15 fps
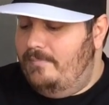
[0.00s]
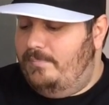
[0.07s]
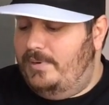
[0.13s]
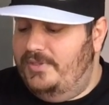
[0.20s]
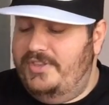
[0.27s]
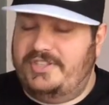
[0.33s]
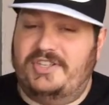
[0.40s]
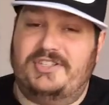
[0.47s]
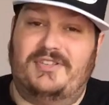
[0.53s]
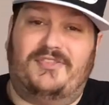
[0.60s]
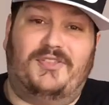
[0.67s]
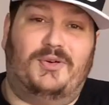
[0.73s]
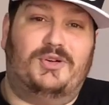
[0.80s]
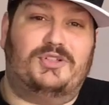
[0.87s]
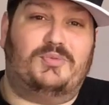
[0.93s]
But this is the
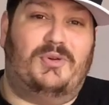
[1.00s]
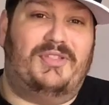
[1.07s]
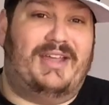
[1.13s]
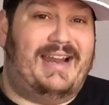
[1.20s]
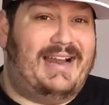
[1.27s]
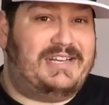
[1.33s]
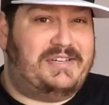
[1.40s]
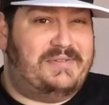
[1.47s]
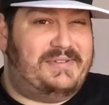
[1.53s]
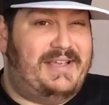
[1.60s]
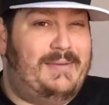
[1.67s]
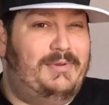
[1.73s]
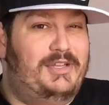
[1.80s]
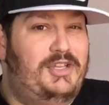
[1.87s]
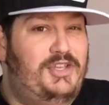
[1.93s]
first one that I actually was
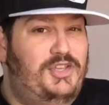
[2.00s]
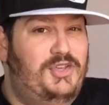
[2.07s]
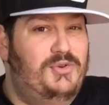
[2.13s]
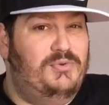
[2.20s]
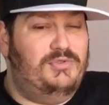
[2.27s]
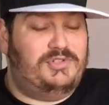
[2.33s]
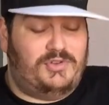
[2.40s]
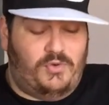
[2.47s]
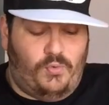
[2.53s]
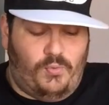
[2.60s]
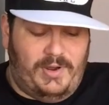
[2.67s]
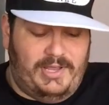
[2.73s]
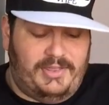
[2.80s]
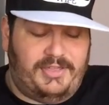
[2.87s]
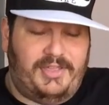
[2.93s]
able to use
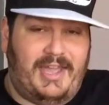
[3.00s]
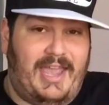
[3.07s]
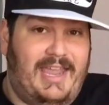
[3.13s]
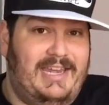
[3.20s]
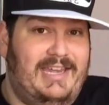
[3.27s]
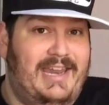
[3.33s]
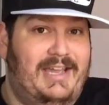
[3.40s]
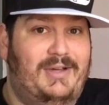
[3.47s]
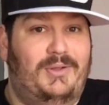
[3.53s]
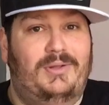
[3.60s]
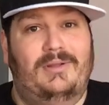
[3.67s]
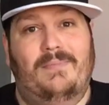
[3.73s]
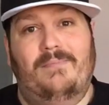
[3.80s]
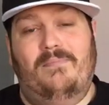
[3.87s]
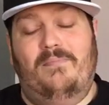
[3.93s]
with a
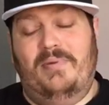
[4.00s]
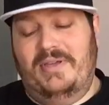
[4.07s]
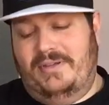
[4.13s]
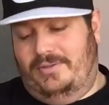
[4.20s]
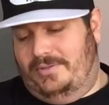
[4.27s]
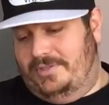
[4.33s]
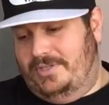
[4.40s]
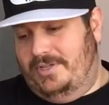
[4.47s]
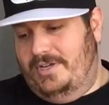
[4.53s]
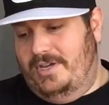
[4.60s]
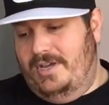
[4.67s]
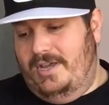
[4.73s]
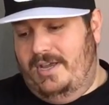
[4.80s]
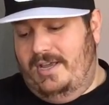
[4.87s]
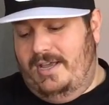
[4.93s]
nickel
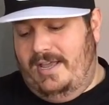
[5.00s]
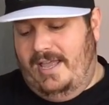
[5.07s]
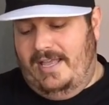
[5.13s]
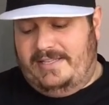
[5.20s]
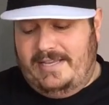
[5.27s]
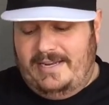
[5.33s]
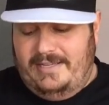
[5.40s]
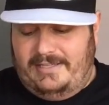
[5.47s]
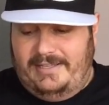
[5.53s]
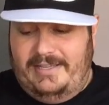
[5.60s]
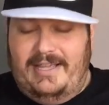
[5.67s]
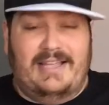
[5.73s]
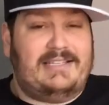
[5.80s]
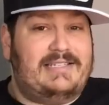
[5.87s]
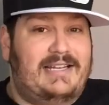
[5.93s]
and technically,
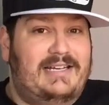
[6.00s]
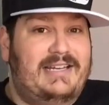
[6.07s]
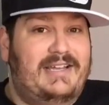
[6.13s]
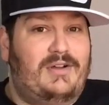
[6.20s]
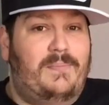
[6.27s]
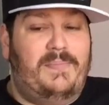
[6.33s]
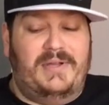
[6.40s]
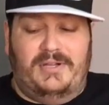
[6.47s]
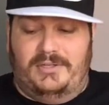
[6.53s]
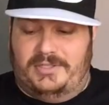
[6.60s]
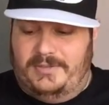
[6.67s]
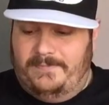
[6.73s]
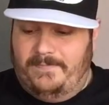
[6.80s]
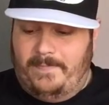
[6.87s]
it's not a nickel build.